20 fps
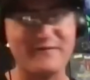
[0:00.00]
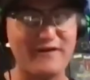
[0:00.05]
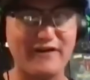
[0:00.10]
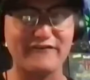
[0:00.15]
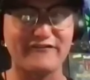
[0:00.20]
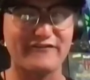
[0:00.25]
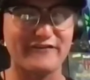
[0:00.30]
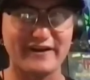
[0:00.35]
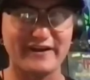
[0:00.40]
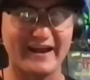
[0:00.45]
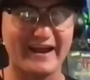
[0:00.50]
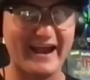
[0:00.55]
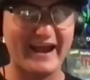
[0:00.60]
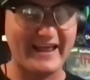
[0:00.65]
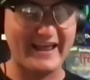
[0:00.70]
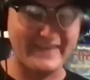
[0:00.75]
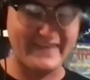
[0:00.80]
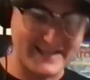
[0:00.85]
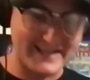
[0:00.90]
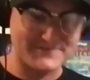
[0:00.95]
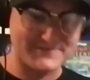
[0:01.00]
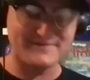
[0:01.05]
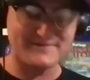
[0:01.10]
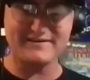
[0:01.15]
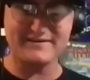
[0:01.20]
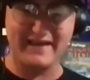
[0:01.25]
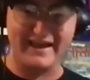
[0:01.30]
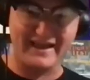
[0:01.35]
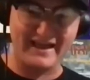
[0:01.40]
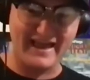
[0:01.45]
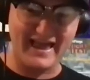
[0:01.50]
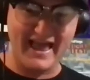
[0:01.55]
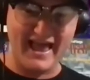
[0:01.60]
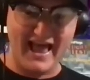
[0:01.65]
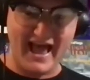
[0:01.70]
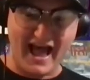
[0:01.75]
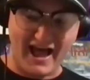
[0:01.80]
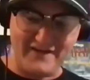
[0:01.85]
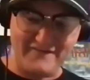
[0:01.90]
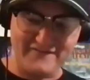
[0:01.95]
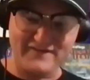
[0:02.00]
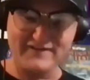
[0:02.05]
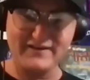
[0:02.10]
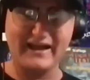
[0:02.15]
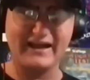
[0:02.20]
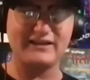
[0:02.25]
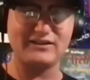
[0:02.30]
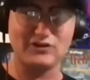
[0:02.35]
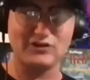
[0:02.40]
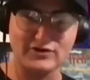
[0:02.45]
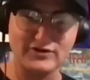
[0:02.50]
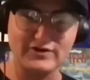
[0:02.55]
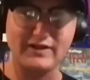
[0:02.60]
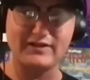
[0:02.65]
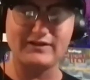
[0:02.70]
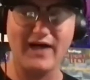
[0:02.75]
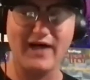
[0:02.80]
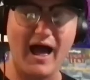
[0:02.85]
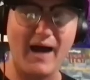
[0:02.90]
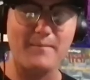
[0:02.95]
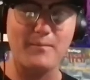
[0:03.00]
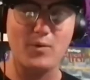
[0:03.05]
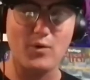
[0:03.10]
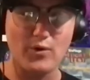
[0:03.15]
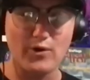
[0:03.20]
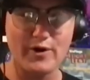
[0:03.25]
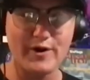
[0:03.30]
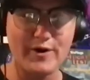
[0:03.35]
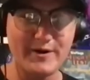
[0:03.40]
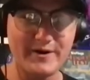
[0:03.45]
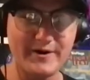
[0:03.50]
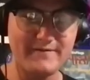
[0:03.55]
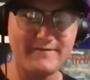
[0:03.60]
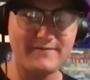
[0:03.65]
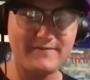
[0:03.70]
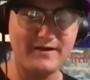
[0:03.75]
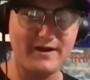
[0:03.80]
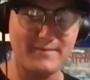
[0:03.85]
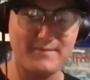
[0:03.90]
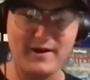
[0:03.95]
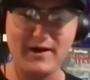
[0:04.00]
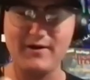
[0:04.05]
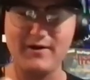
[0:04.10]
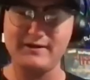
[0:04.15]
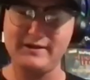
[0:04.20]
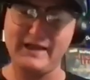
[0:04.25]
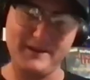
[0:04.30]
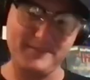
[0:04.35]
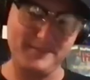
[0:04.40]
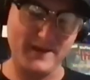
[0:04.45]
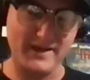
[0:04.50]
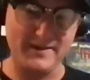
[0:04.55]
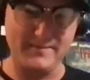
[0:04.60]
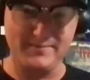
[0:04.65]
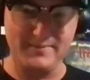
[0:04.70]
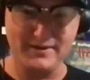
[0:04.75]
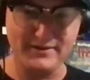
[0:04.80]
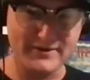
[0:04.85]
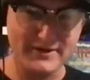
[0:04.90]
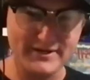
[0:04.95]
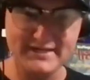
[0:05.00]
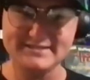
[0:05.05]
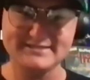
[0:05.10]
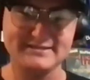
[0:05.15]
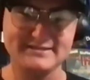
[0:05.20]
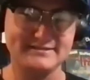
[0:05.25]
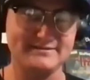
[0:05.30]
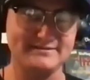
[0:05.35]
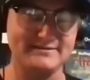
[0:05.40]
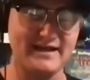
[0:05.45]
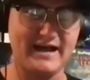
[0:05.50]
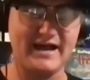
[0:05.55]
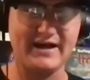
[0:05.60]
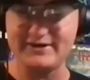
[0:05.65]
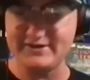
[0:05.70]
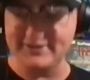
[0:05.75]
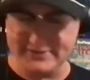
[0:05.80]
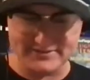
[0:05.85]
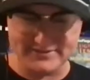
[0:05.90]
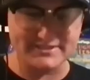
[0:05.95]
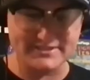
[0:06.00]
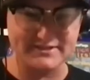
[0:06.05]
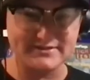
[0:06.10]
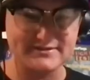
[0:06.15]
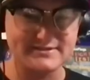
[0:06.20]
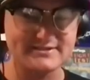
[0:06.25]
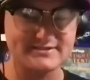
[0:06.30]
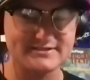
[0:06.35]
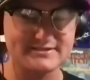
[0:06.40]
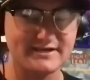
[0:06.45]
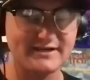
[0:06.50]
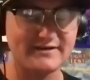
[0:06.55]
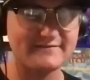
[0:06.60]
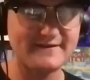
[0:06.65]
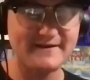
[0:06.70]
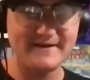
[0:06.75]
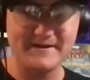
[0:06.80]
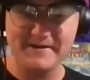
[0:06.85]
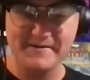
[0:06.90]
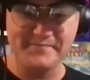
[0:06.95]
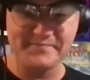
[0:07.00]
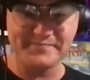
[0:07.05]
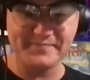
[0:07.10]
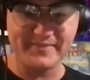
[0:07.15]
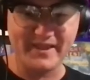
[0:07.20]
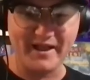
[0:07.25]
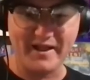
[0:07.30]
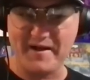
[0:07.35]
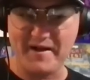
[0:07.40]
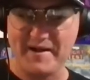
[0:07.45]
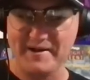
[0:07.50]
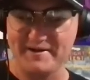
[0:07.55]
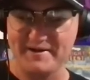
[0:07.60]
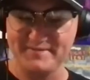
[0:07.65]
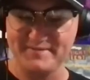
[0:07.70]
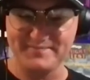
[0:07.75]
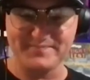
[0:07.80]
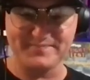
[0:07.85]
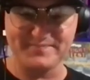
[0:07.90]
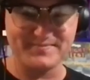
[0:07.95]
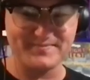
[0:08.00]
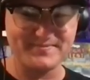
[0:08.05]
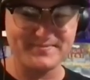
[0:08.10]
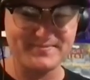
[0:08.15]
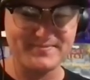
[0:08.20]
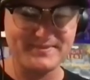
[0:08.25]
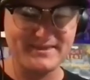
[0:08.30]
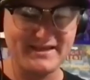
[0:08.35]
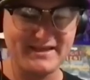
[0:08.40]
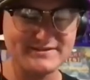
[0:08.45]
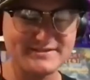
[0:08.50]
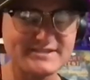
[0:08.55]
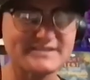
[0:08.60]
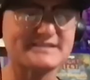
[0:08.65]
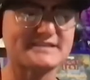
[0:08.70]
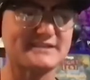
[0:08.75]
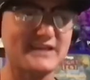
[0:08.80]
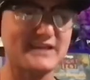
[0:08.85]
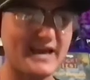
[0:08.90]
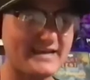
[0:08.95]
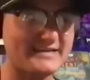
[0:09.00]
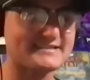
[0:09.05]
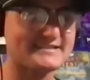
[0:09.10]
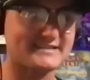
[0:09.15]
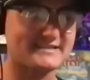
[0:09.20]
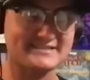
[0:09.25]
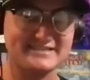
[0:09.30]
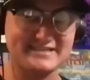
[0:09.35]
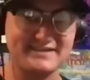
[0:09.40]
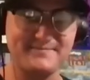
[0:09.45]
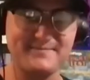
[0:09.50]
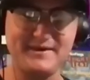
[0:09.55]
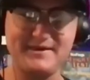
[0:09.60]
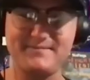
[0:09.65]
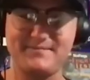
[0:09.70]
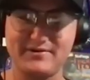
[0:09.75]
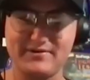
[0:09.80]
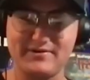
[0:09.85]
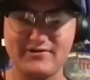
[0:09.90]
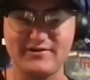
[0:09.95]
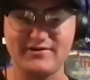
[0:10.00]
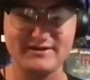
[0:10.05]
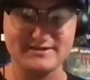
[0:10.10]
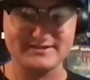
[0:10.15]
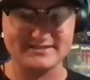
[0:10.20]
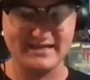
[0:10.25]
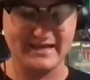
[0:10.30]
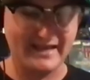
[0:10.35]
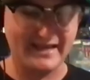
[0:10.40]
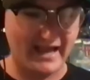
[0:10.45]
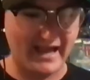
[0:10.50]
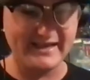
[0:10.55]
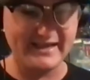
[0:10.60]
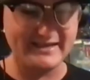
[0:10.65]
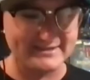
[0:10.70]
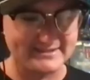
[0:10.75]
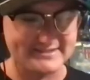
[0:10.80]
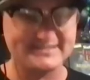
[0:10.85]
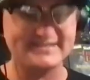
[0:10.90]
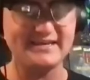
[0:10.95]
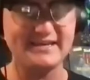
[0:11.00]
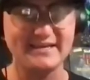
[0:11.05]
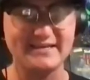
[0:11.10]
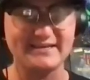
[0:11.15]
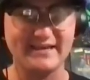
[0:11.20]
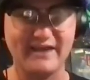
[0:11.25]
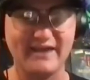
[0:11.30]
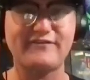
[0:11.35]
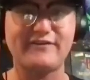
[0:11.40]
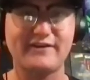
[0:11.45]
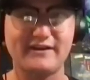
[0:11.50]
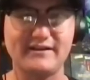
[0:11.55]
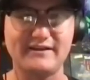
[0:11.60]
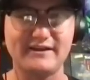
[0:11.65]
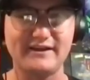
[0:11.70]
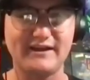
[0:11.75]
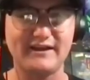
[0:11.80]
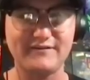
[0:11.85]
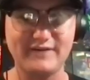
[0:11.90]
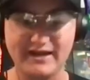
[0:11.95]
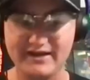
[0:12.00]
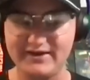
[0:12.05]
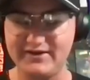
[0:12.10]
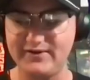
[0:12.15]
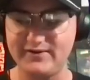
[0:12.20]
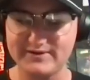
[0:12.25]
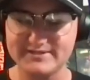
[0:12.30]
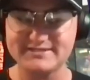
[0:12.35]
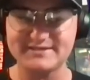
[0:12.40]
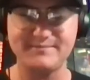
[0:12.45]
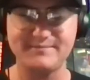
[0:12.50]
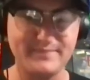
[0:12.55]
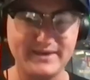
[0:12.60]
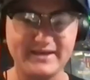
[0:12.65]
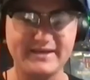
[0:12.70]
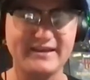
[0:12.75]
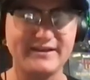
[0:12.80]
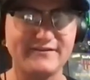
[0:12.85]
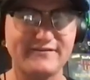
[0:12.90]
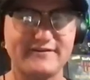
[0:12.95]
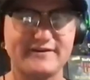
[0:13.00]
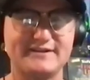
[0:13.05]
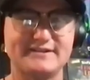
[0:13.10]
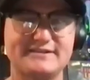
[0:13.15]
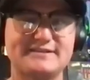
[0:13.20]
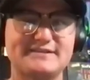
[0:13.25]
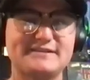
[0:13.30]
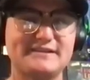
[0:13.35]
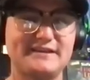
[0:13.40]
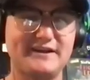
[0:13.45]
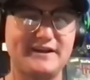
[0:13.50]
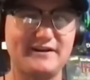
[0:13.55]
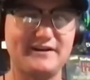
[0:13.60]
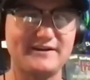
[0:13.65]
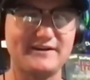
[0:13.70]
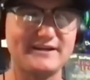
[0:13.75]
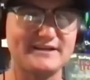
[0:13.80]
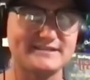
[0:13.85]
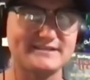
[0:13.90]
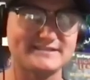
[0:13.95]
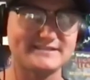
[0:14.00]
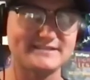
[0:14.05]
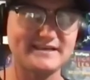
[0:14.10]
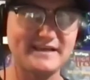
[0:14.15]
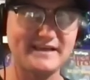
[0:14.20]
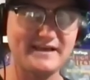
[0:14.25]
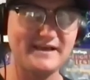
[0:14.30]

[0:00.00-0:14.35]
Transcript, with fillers: run free. And that's where like I felt I learned a lot more about like my abilities and how to do stilts and stuff. Um, it was just nice to see me progress. Like I could see it definitely. I, I noticed a big difference, you know, because.